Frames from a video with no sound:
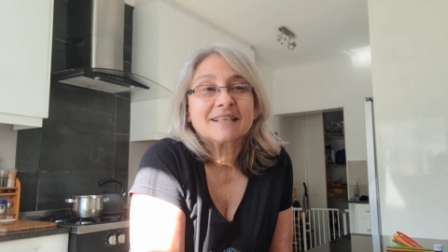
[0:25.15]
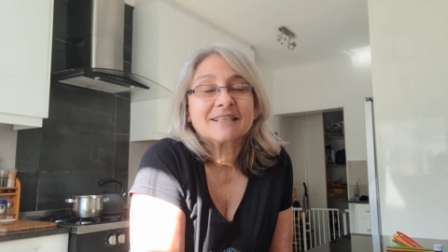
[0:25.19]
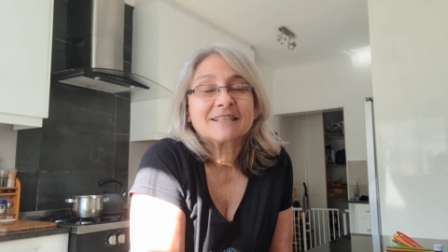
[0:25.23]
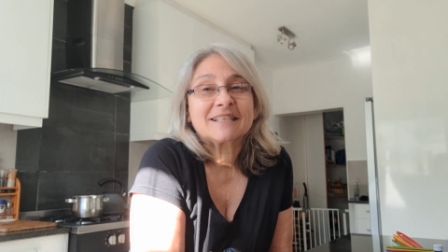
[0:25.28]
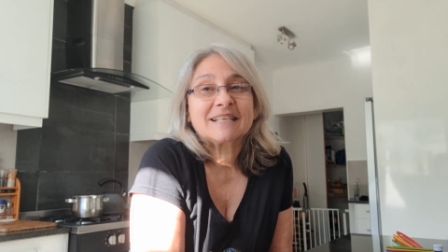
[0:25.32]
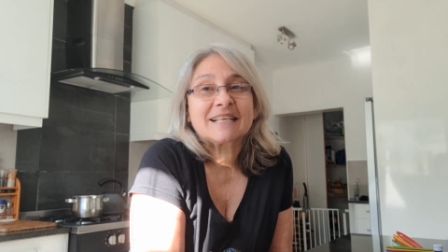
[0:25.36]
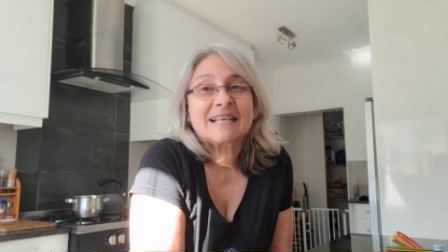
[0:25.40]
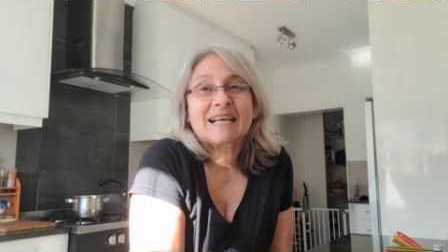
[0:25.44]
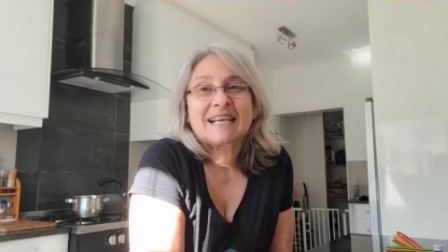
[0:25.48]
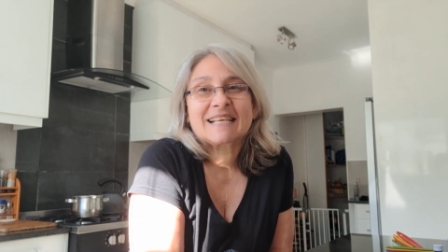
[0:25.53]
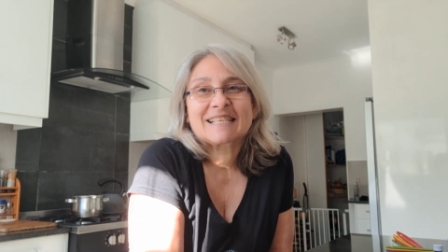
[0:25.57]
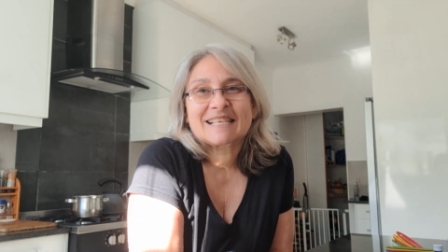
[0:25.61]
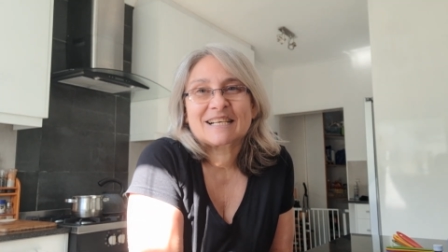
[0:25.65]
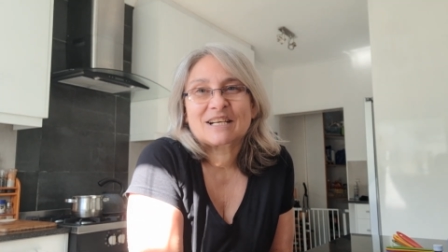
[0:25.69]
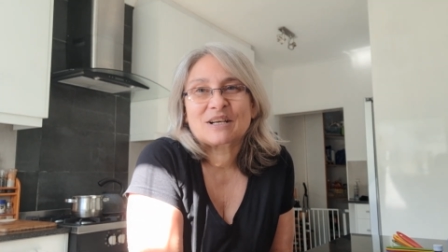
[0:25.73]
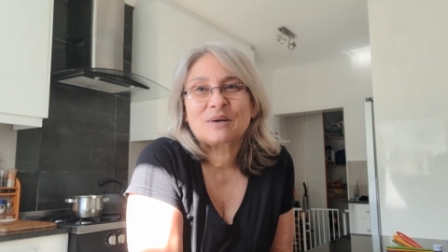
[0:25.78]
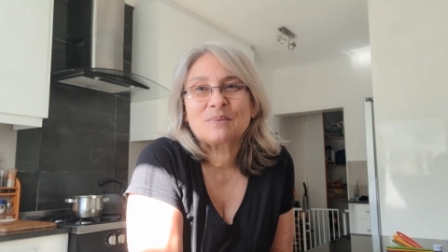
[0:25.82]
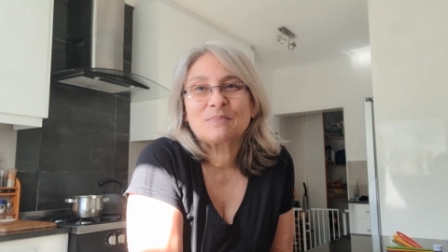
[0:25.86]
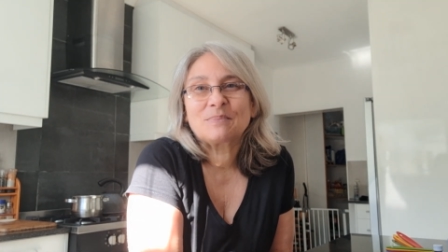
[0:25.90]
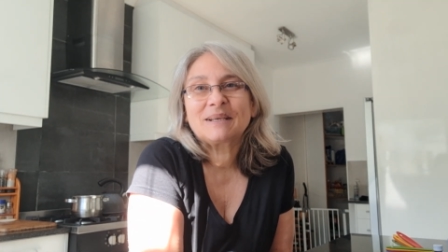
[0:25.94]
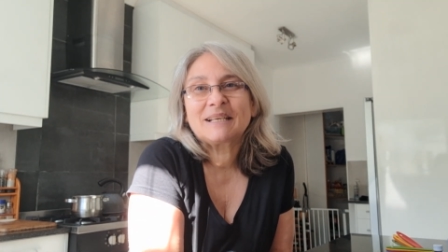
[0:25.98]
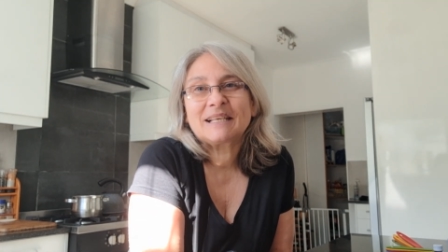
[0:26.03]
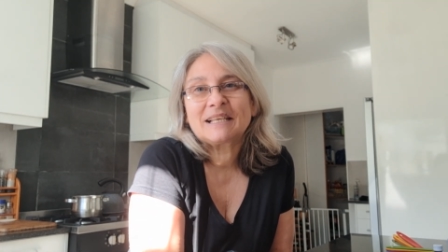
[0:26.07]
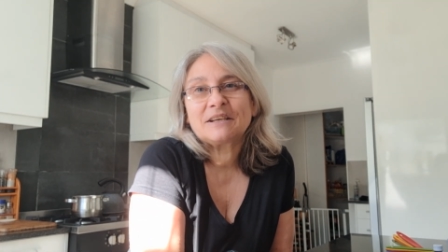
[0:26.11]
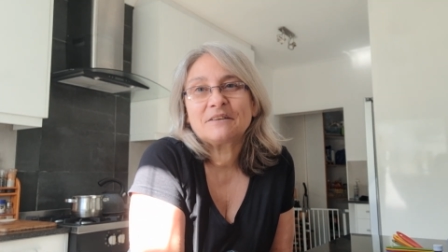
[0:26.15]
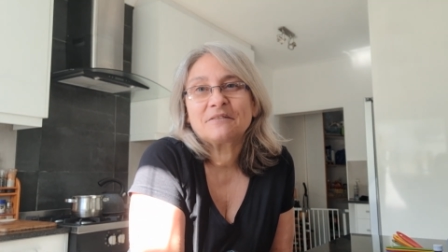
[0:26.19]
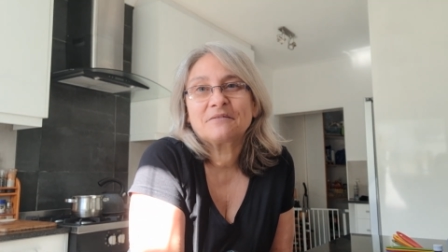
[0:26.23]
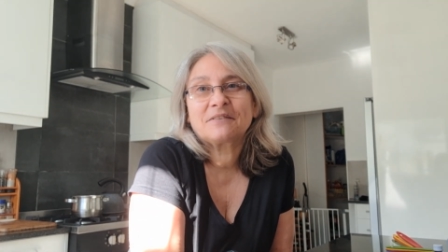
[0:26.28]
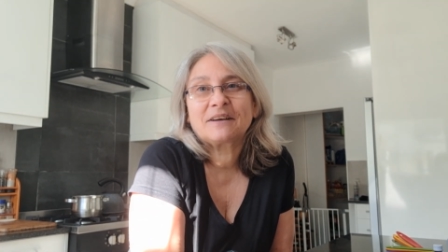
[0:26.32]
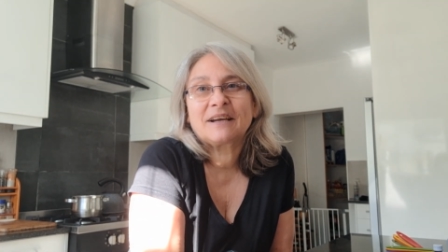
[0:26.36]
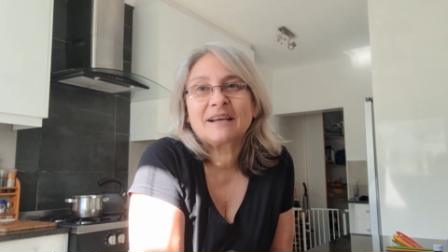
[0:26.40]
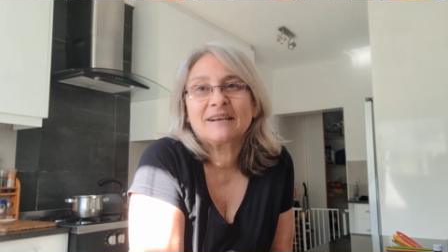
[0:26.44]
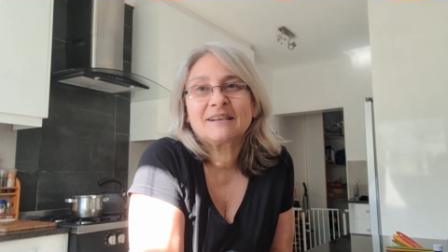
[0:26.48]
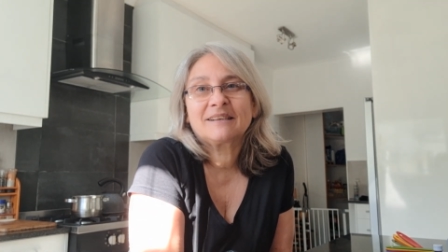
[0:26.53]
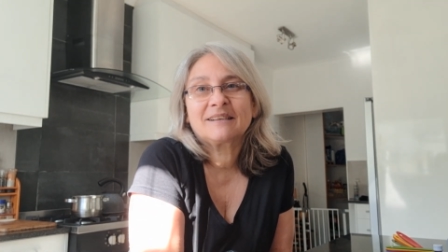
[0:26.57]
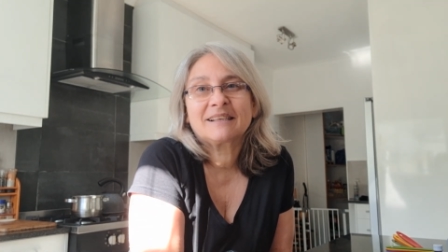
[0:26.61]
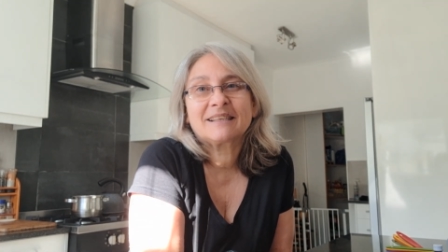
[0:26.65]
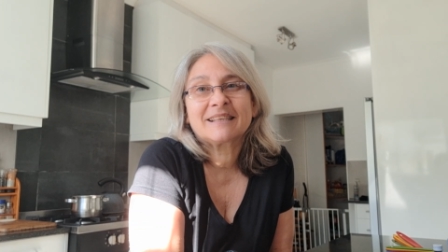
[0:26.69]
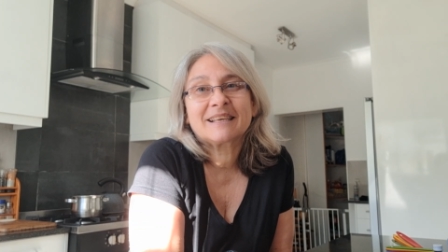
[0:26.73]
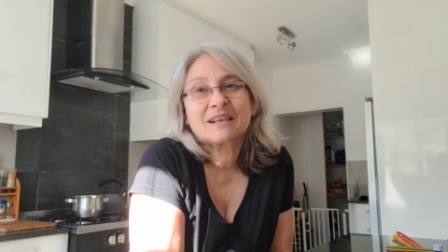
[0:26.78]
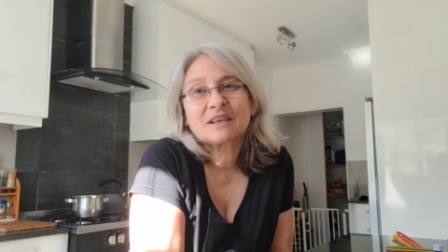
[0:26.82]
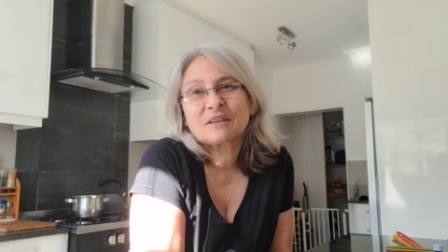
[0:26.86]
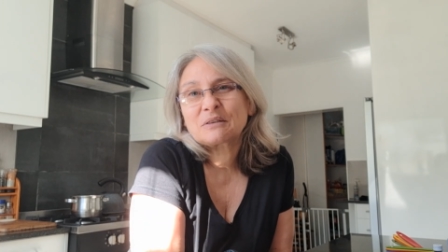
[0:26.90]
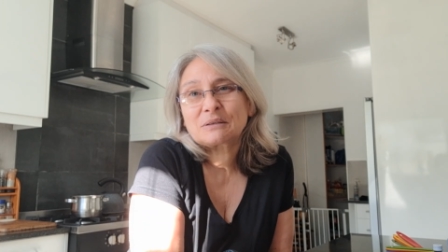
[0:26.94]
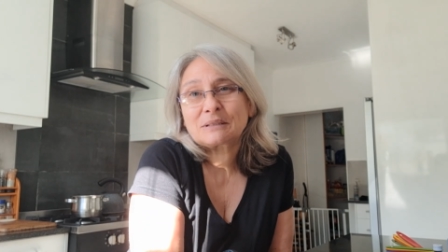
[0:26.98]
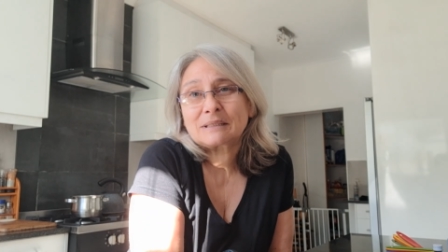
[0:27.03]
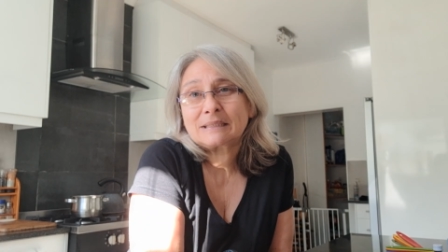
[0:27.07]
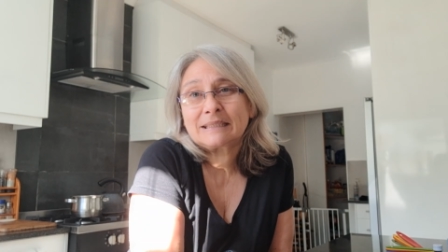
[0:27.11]
in case I completely fail, and then I
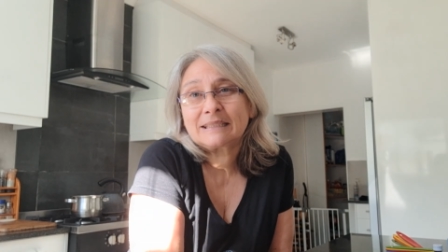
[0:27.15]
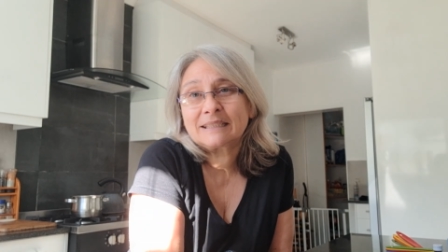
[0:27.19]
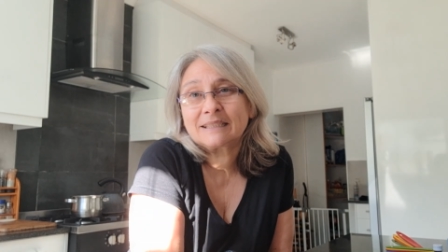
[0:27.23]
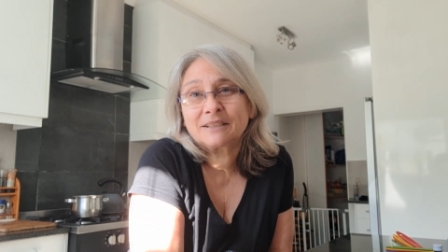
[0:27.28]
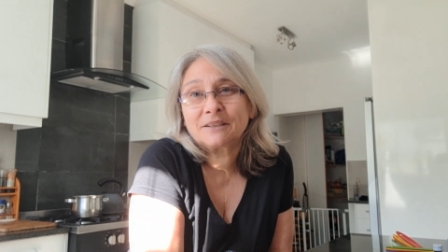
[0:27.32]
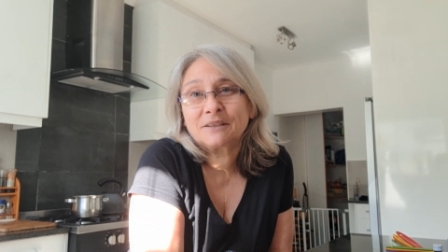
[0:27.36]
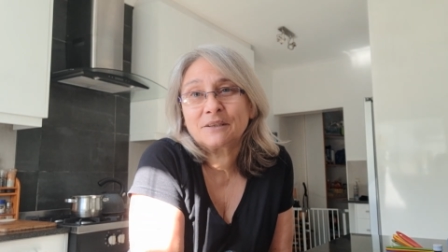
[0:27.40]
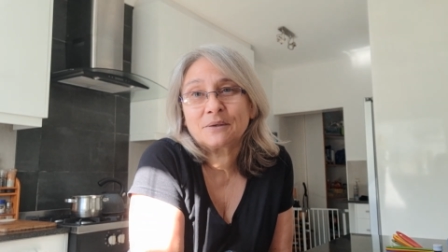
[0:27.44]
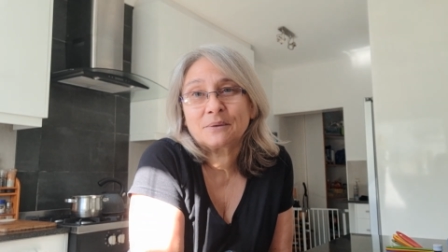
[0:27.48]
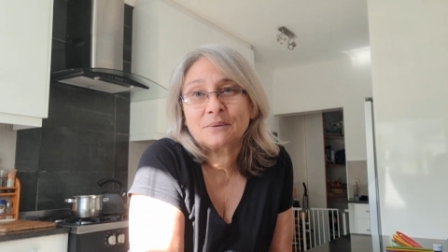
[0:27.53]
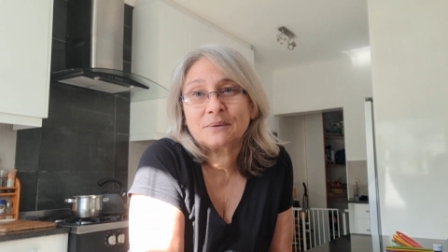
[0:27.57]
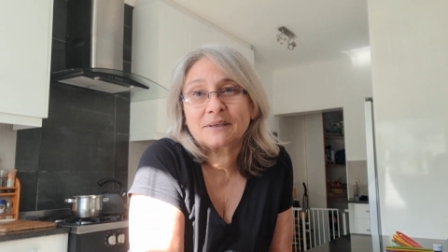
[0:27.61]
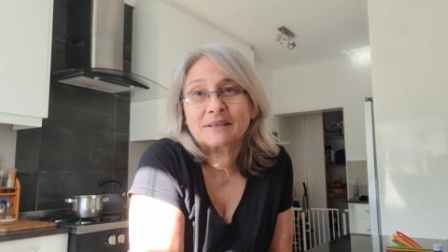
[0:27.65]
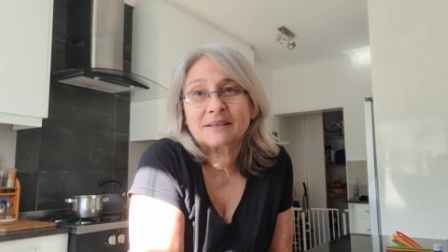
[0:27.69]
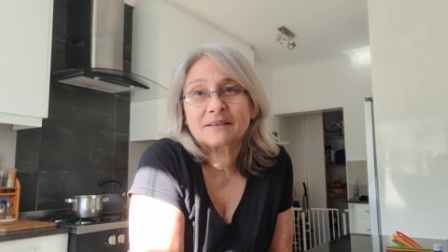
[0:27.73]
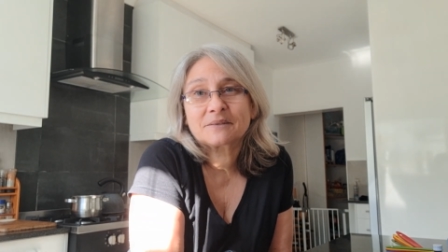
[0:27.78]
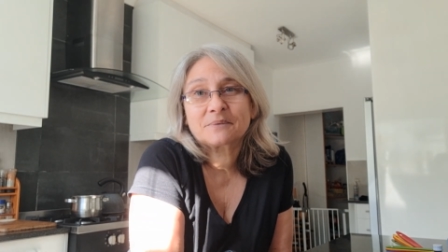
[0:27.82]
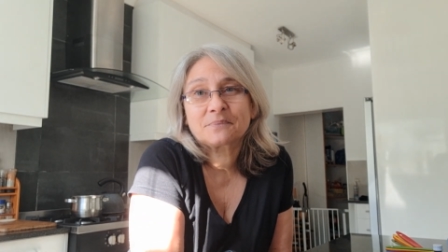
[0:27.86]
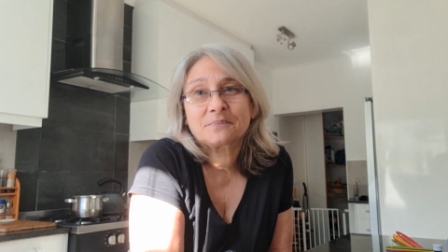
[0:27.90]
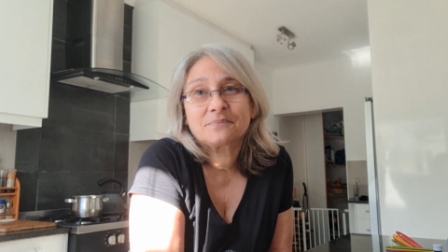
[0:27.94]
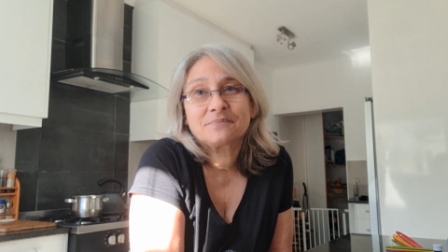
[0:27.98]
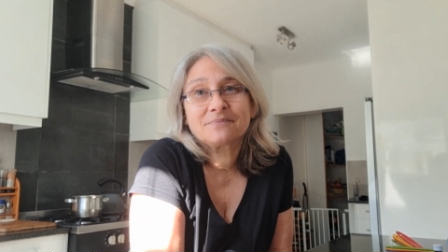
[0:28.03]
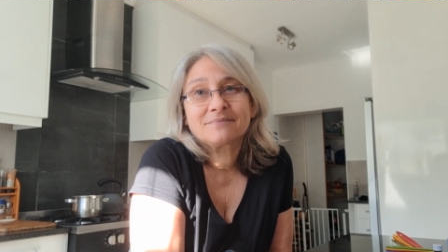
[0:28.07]
thought, oh, you know what?